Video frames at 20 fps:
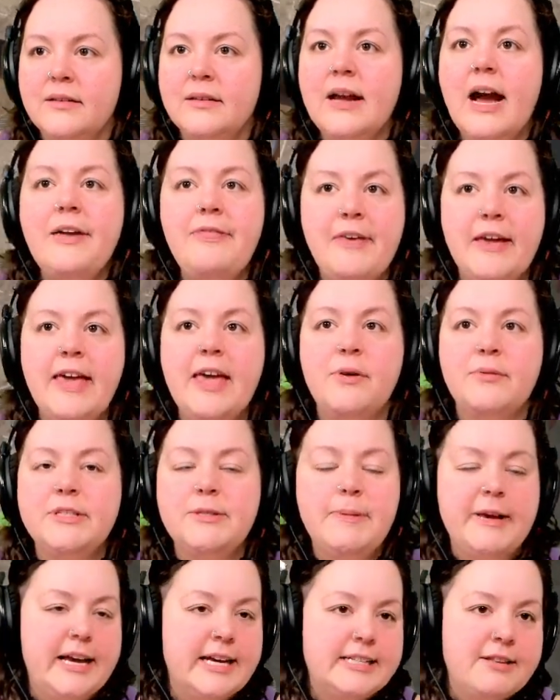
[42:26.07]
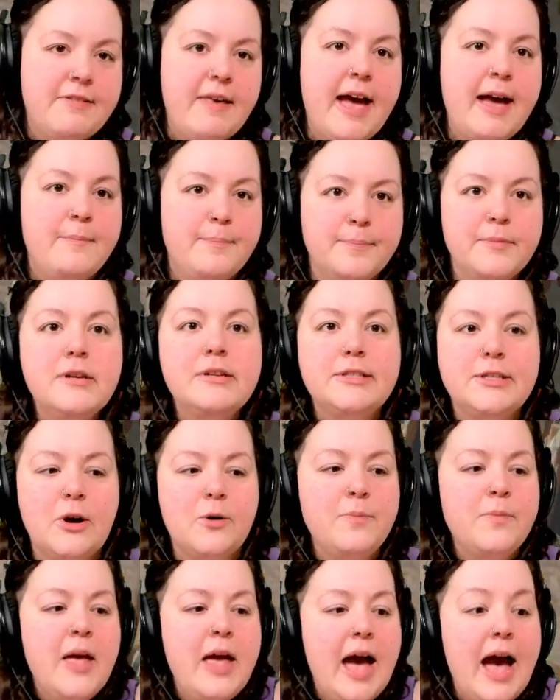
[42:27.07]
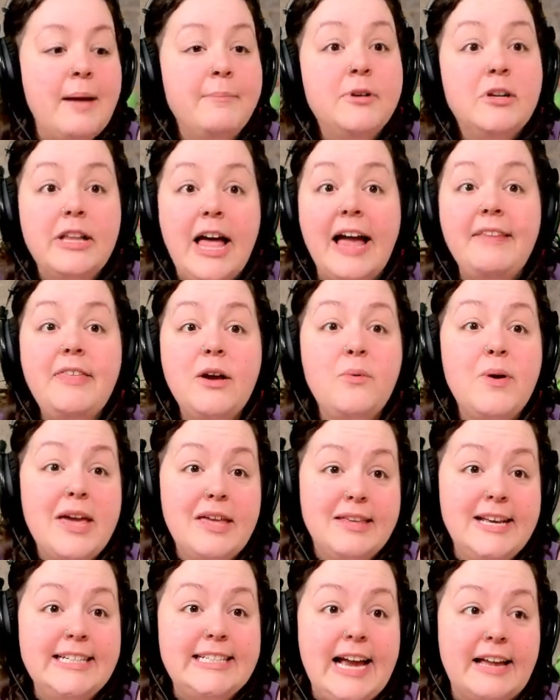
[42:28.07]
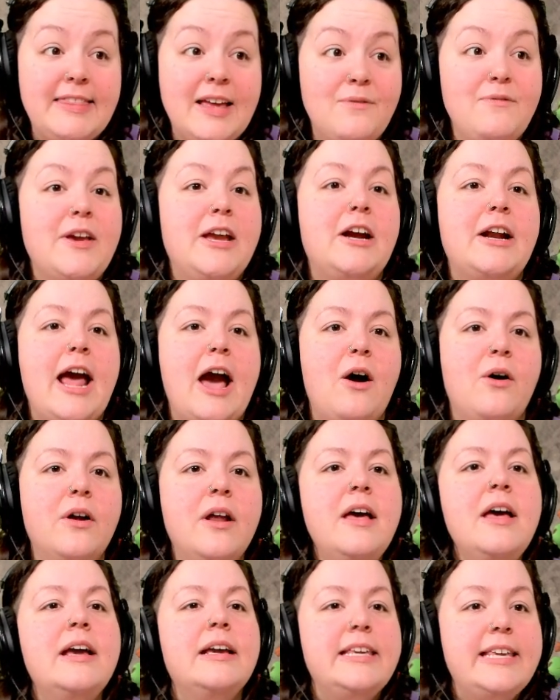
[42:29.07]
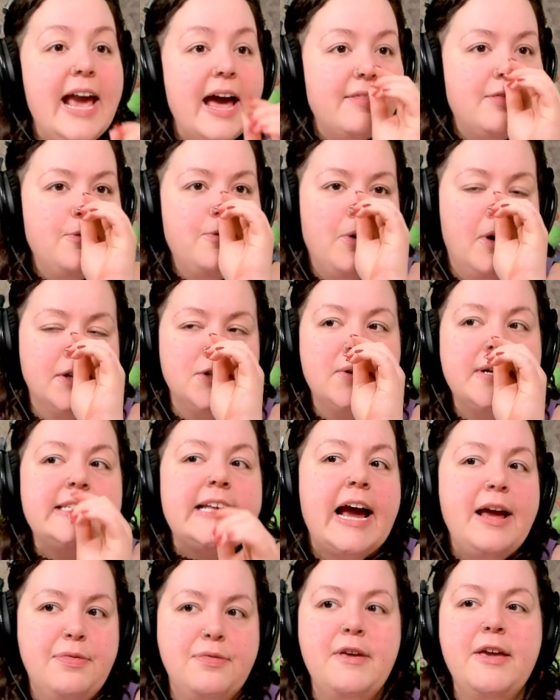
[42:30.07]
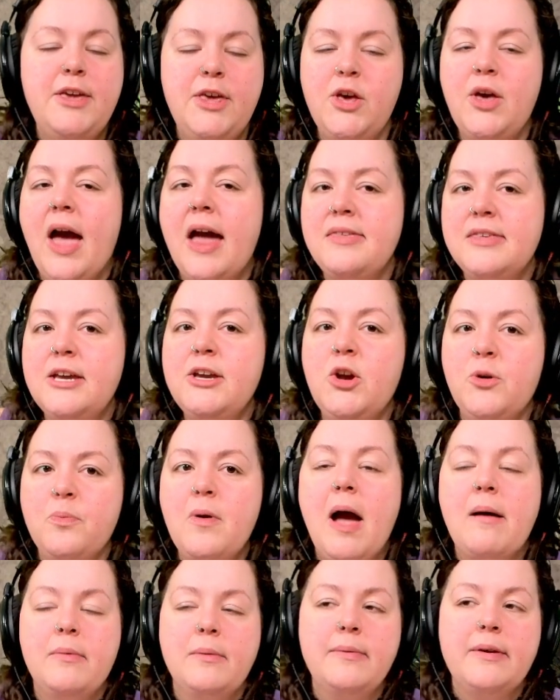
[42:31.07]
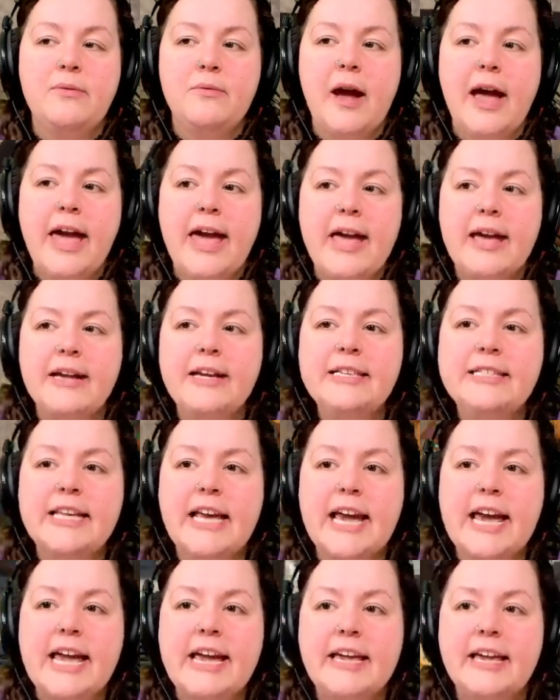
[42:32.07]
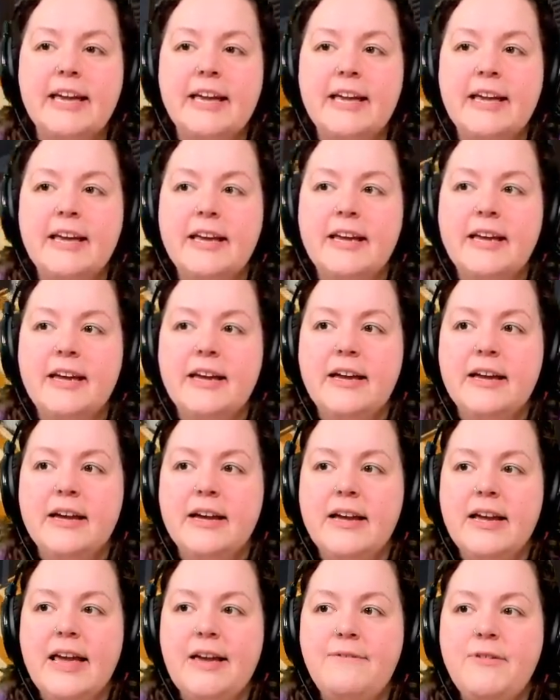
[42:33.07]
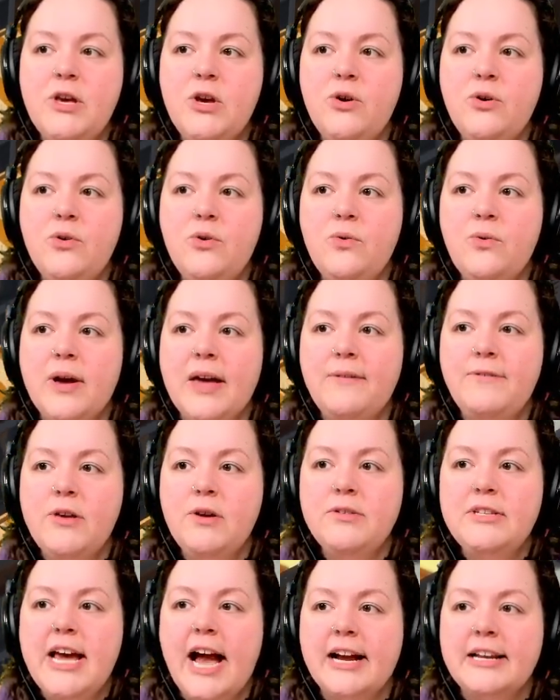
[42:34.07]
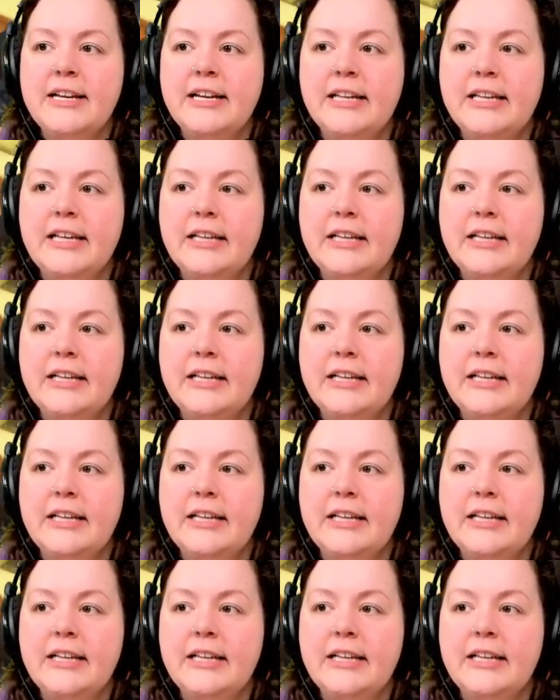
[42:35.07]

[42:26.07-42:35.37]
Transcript: I think it was because of that. So I'm glad that we at least got that figured out. Yeah, the floors are. I think you. I think you're probably right. Cause like, if you if you technically